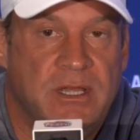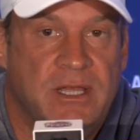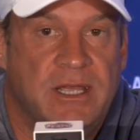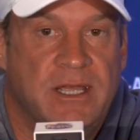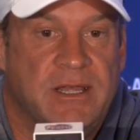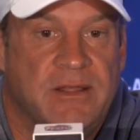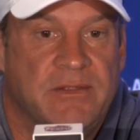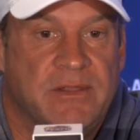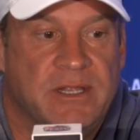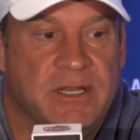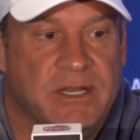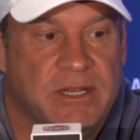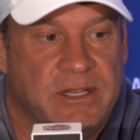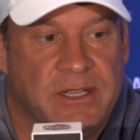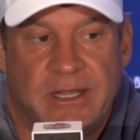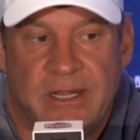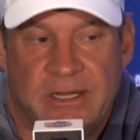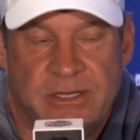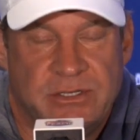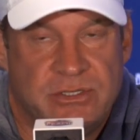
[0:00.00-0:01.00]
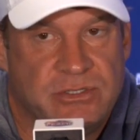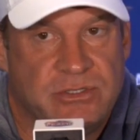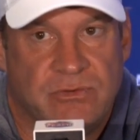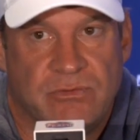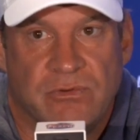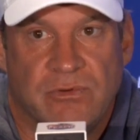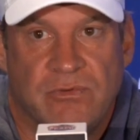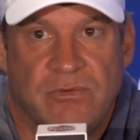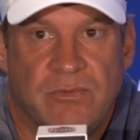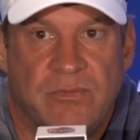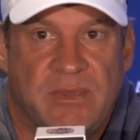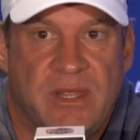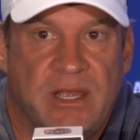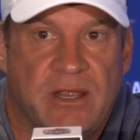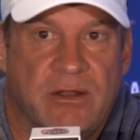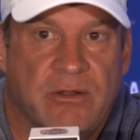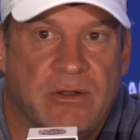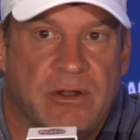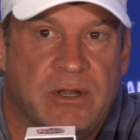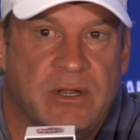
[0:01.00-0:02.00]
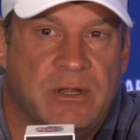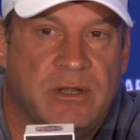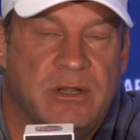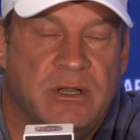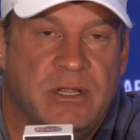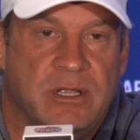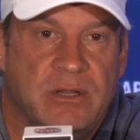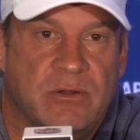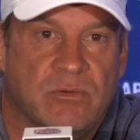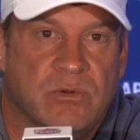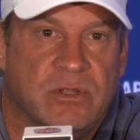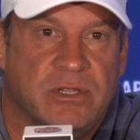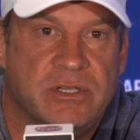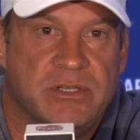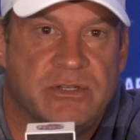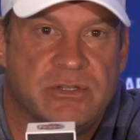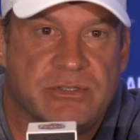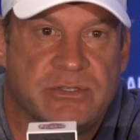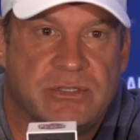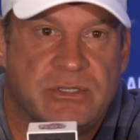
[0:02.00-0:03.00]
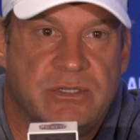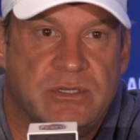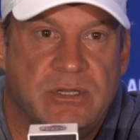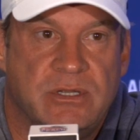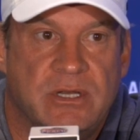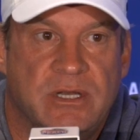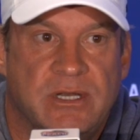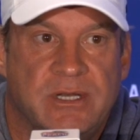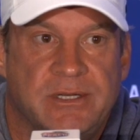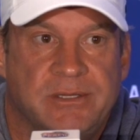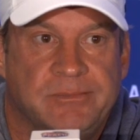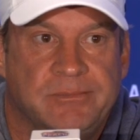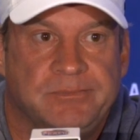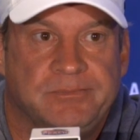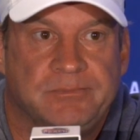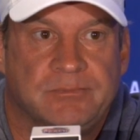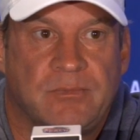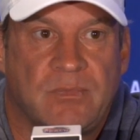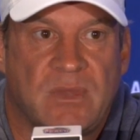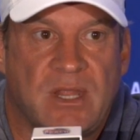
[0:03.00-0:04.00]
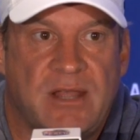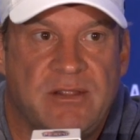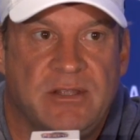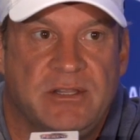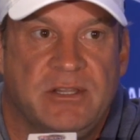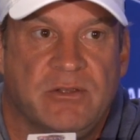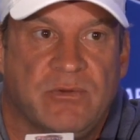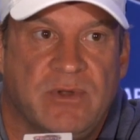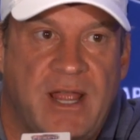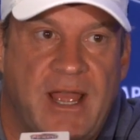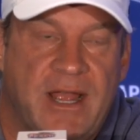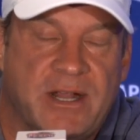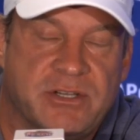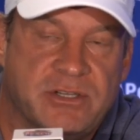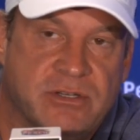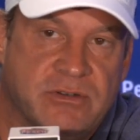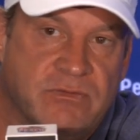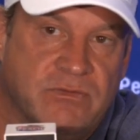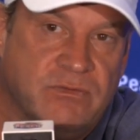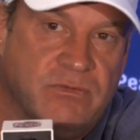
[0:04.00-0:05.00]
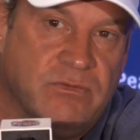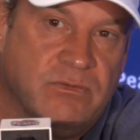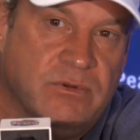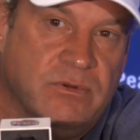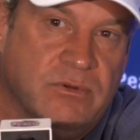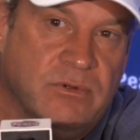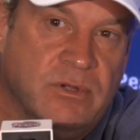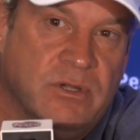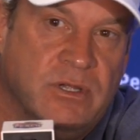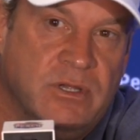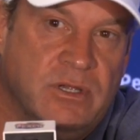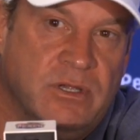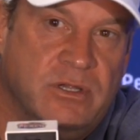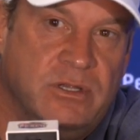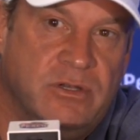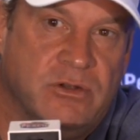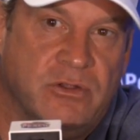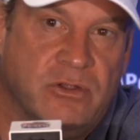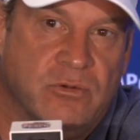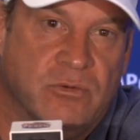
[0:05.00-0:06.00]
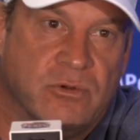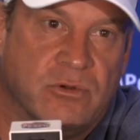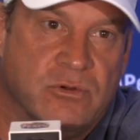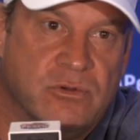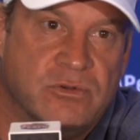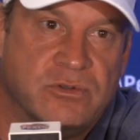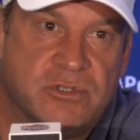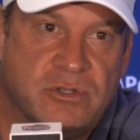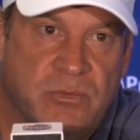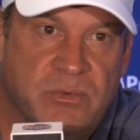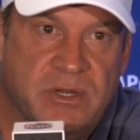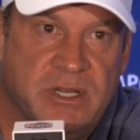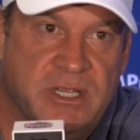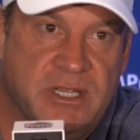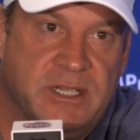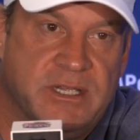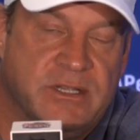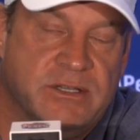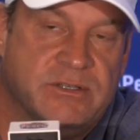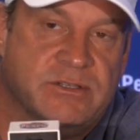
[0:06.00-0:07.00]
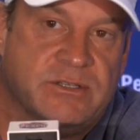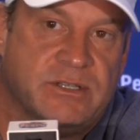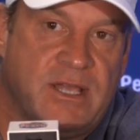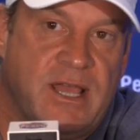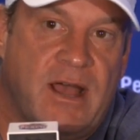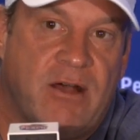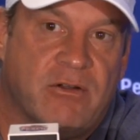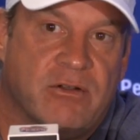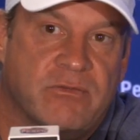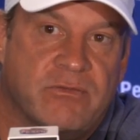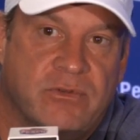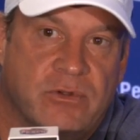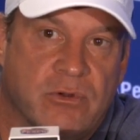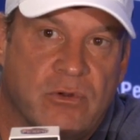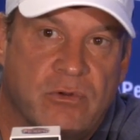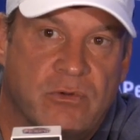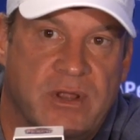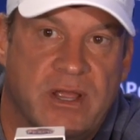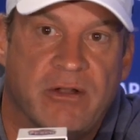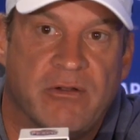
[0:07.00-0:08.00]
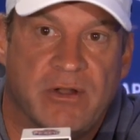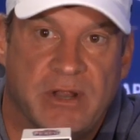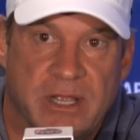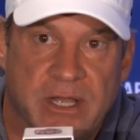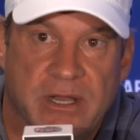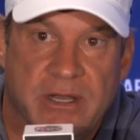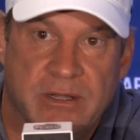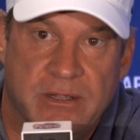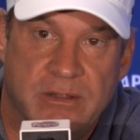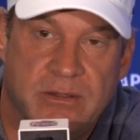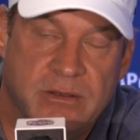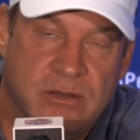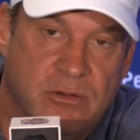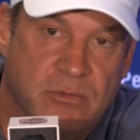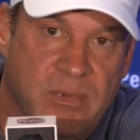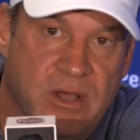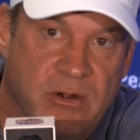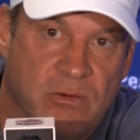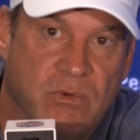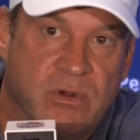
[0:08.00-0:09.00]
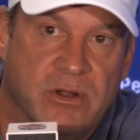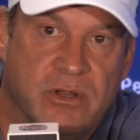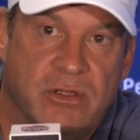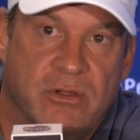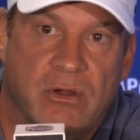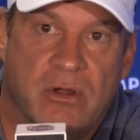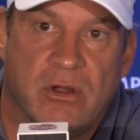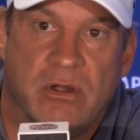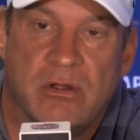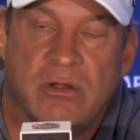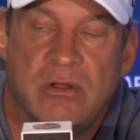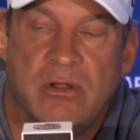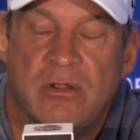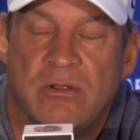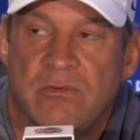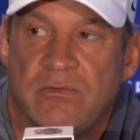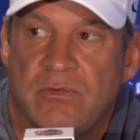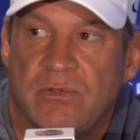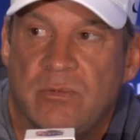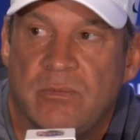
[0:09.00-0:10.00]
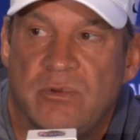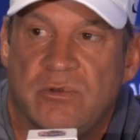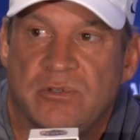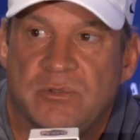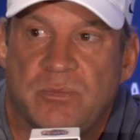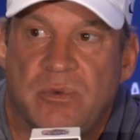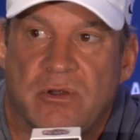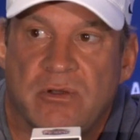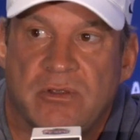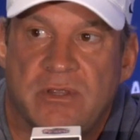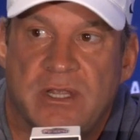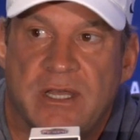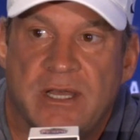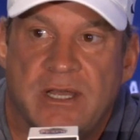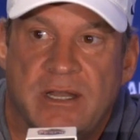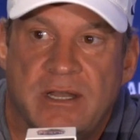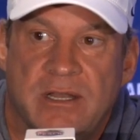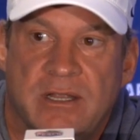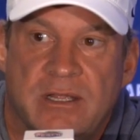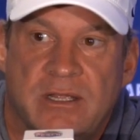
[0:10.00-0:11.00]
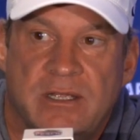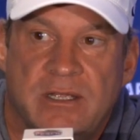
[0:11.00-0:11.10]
and then it kind of just grew from there. And and really, just um, I think the reaction of you know, you recruit so many kids out of your own area, no matter where you are, for the most part, that